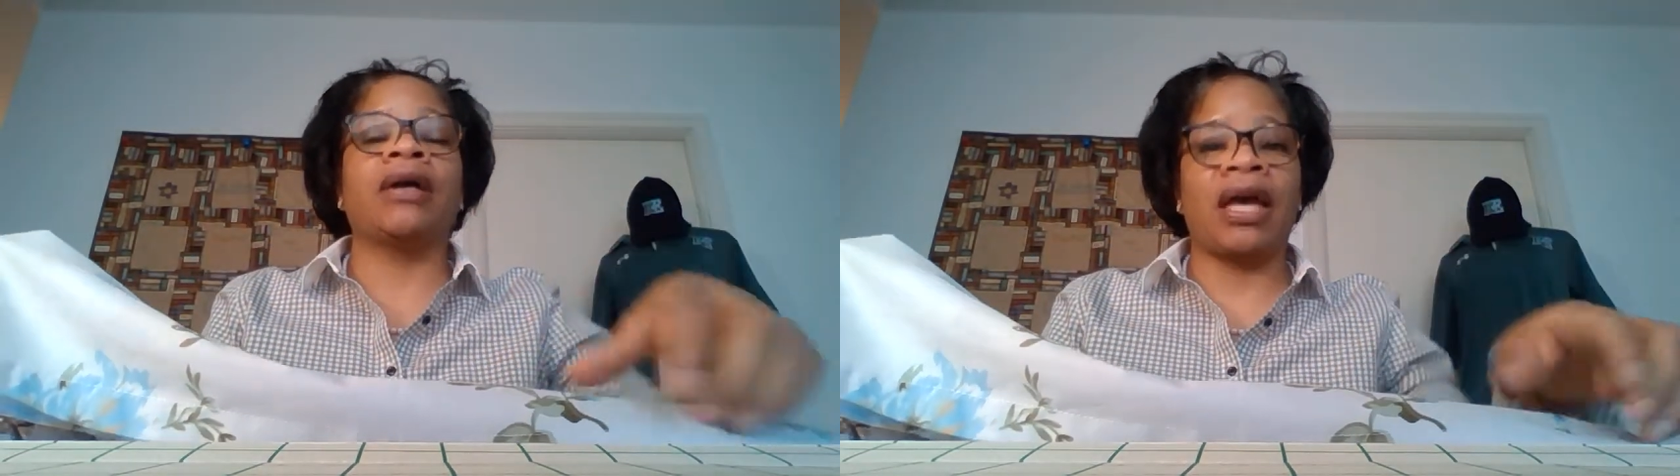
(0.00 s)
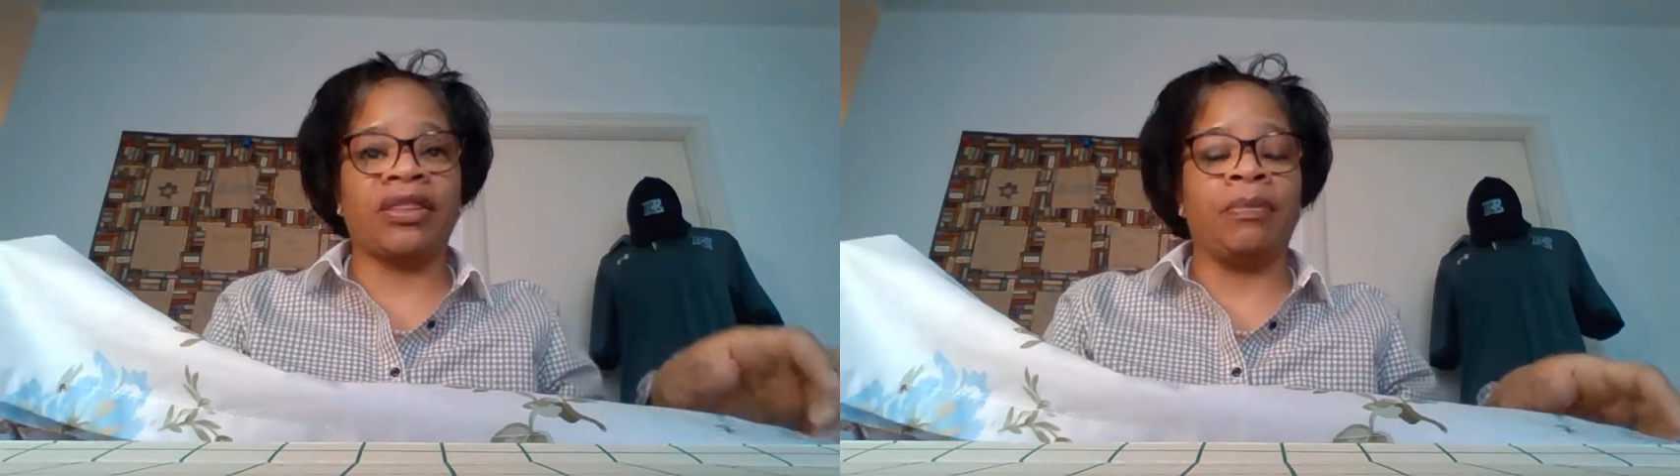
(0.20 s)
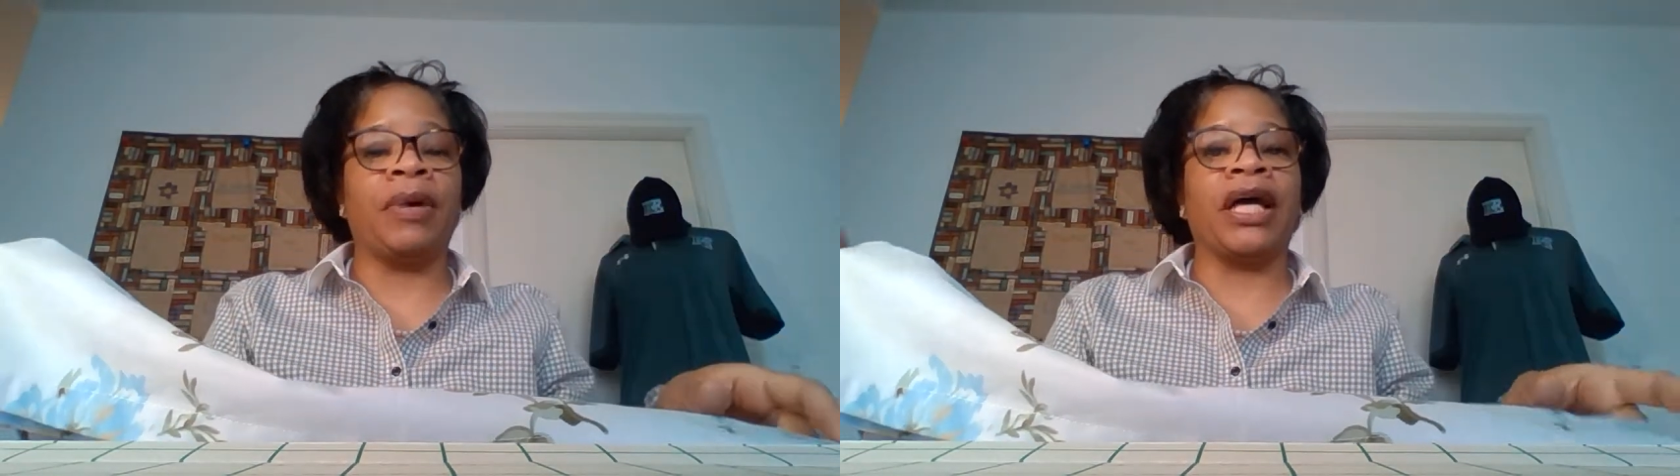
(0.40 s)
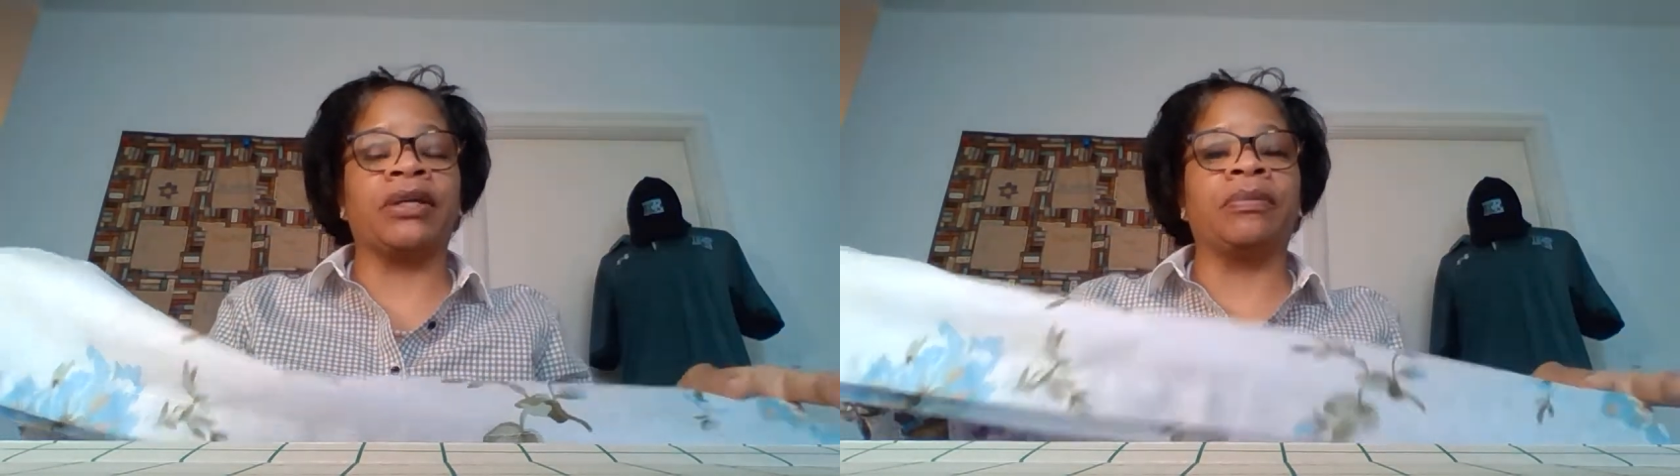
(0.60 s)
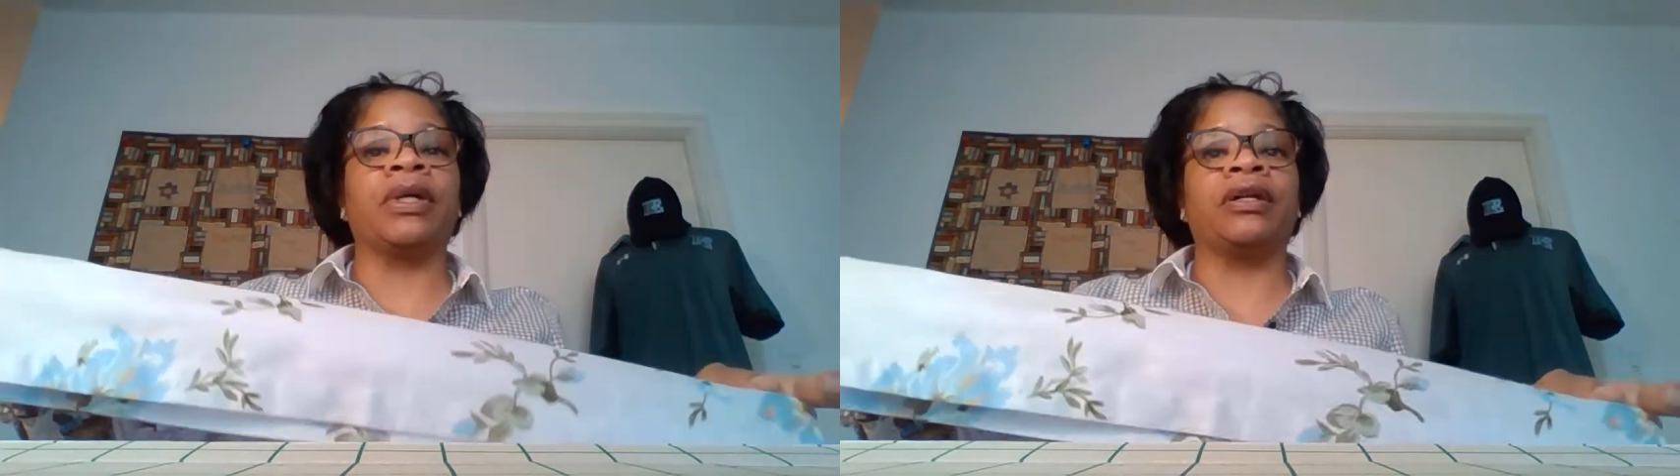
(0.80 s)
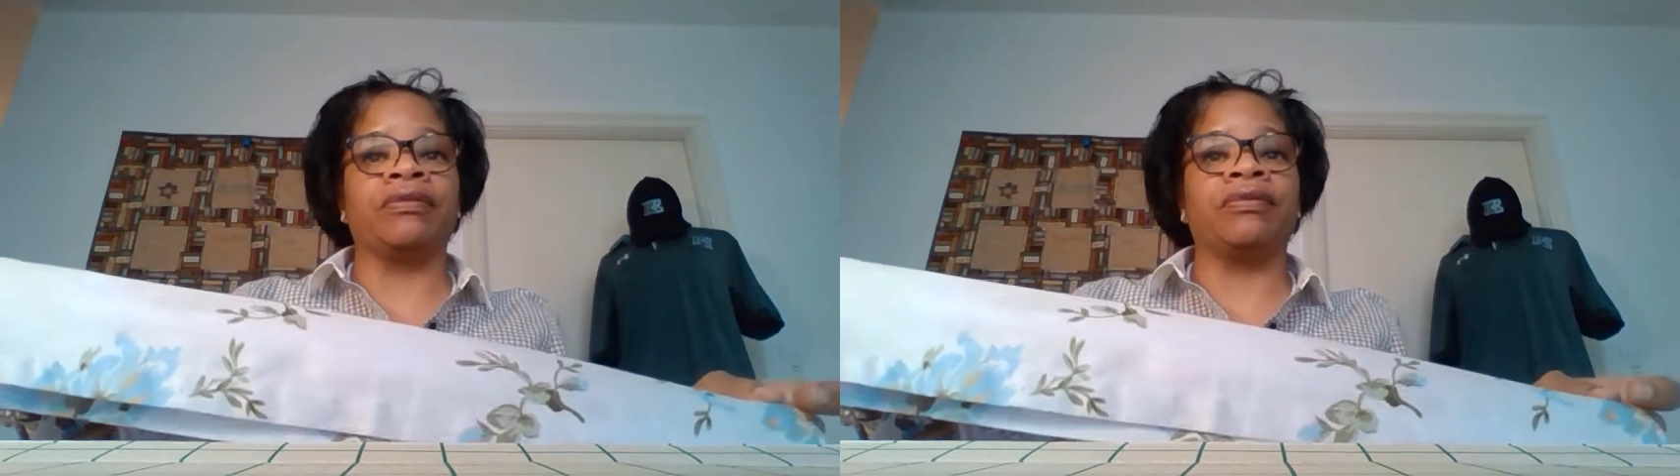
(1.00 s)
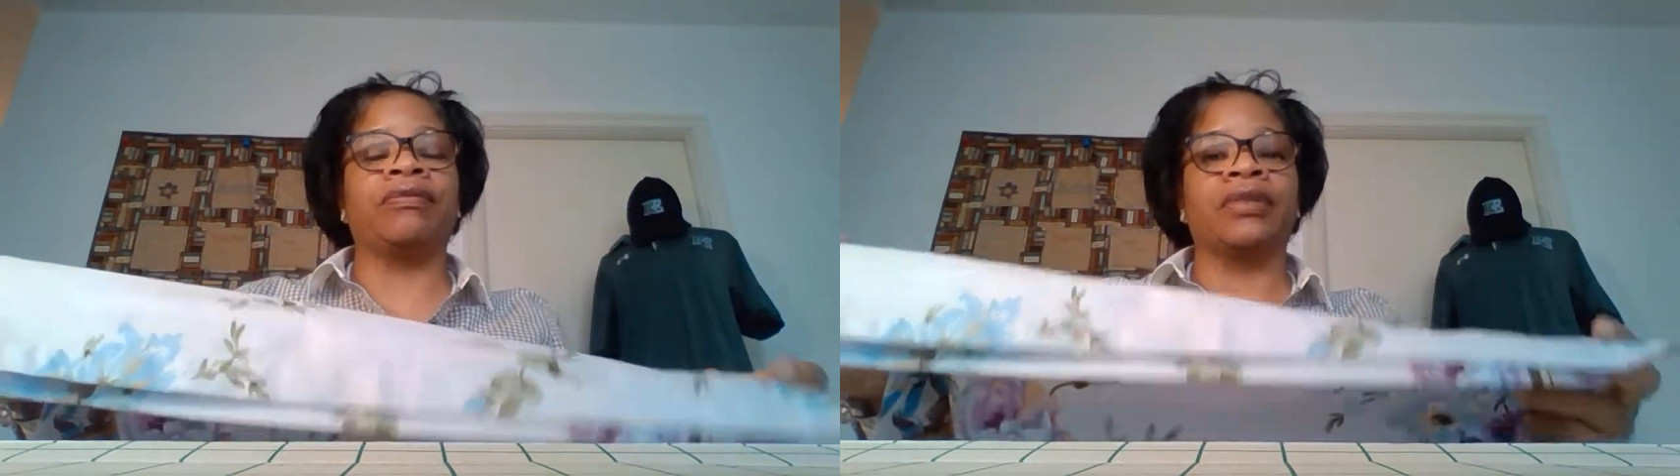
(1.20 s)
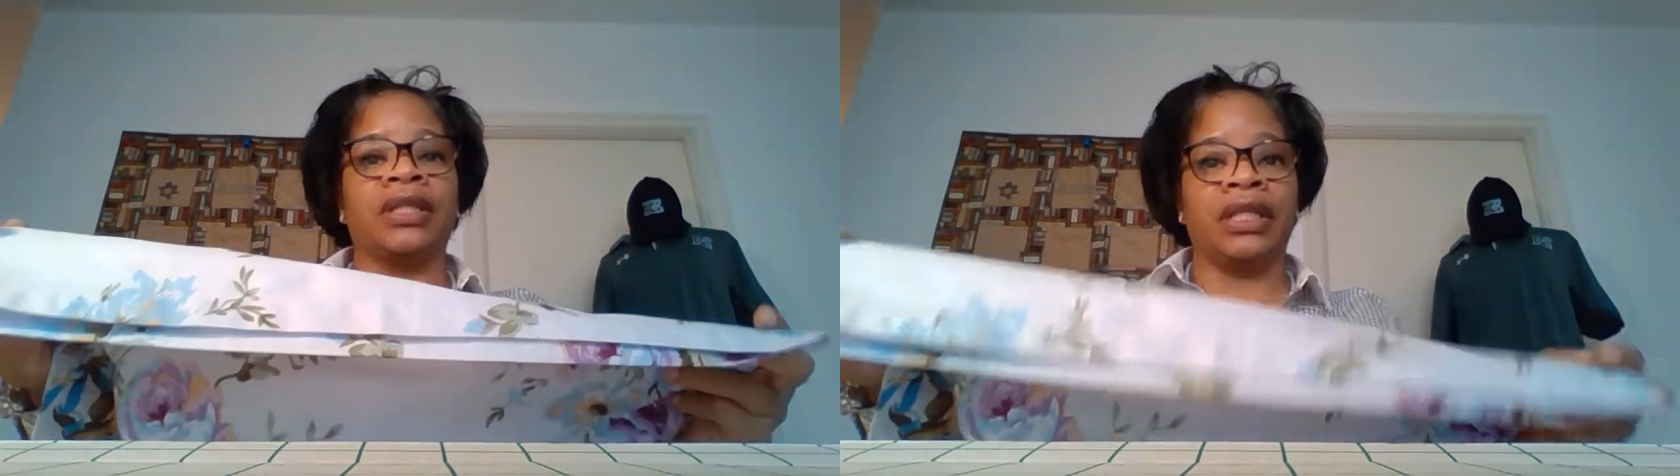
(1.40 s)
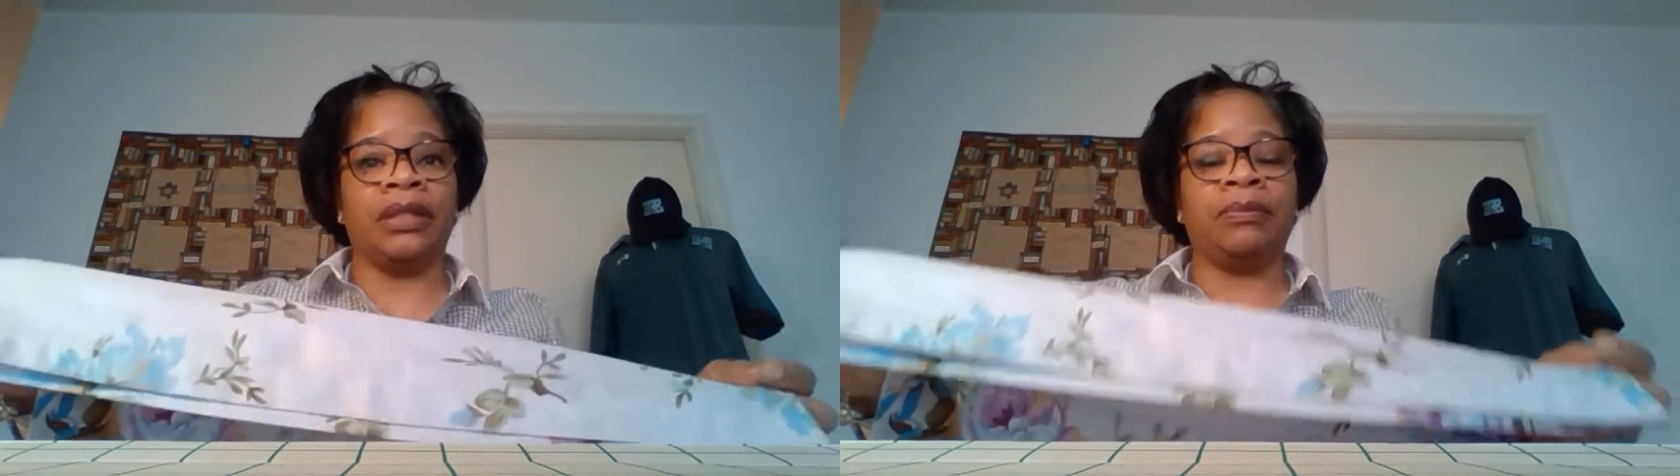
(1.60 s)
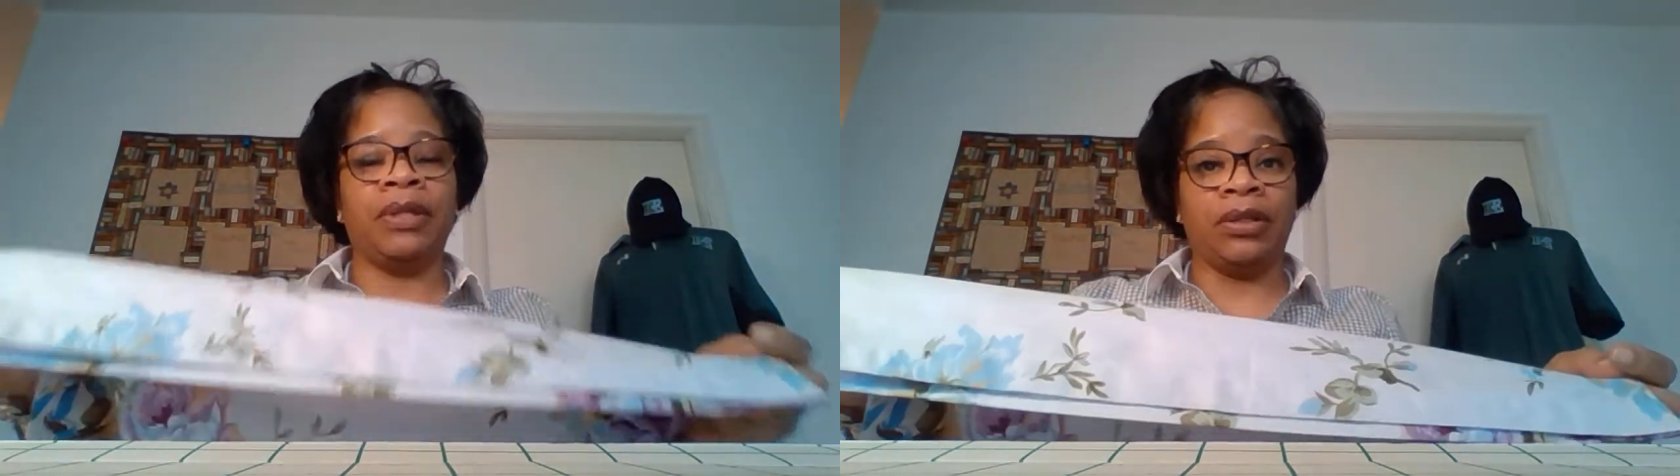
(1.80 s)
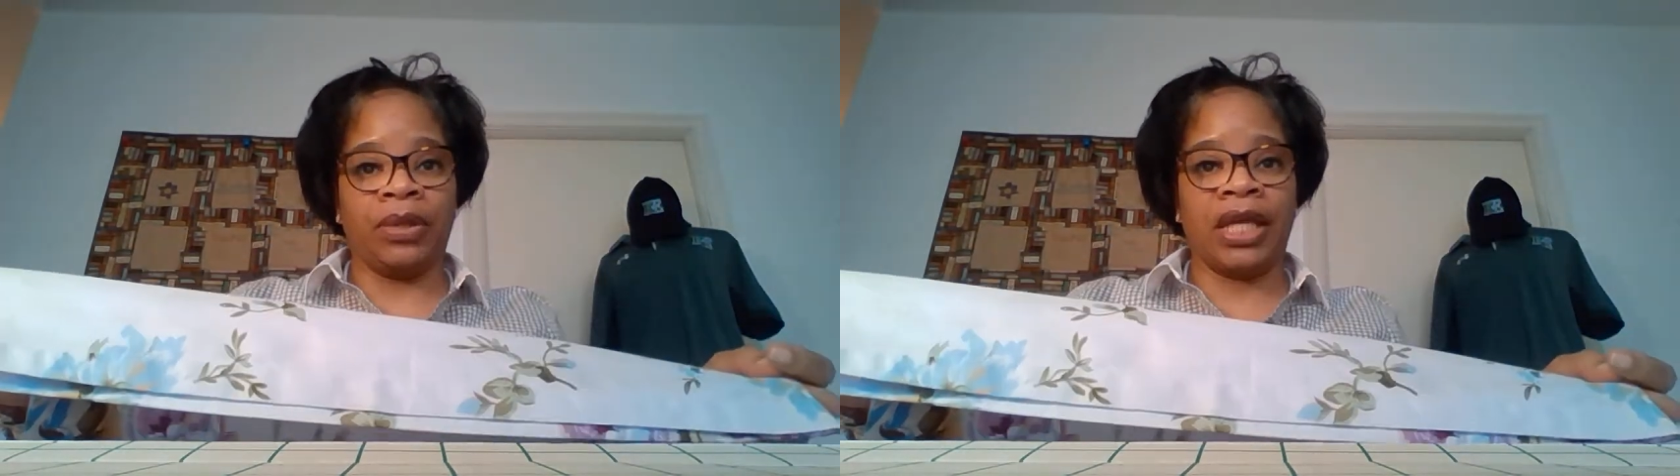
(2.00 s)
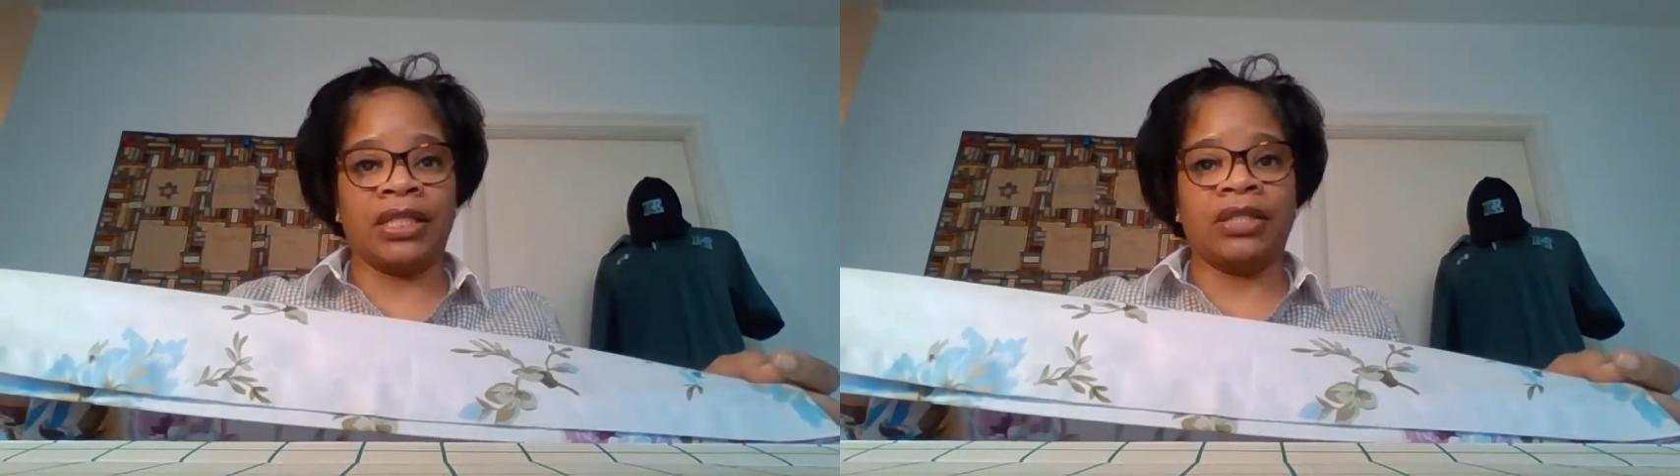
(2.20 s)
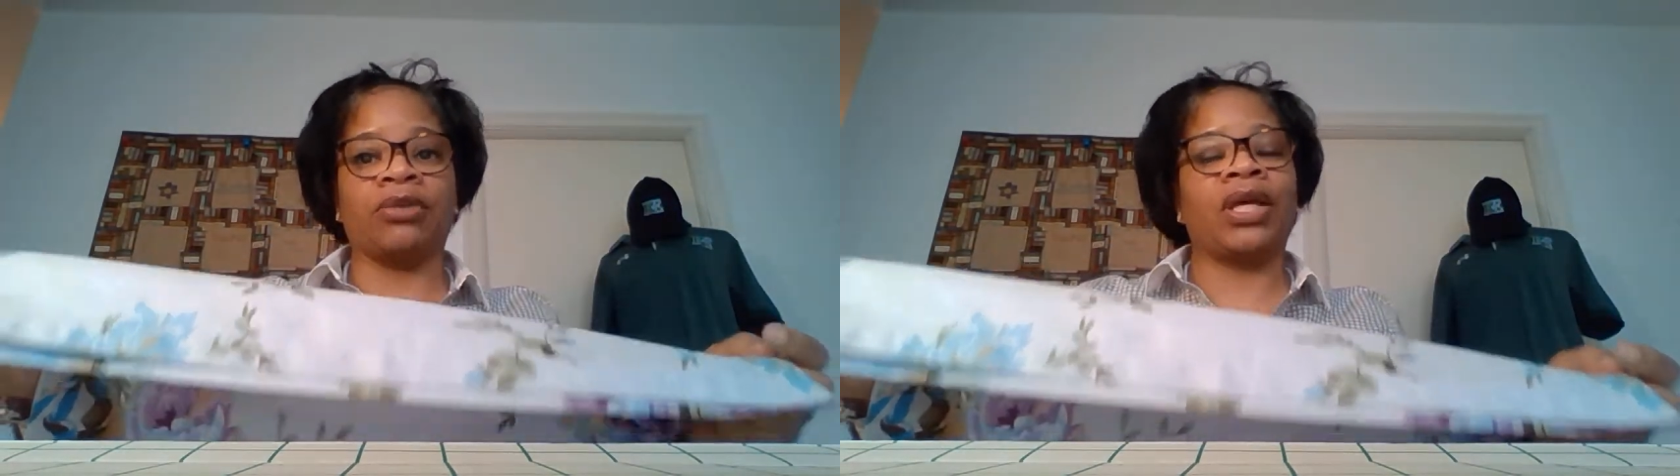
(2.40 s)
at the bottom of the pillowcase. So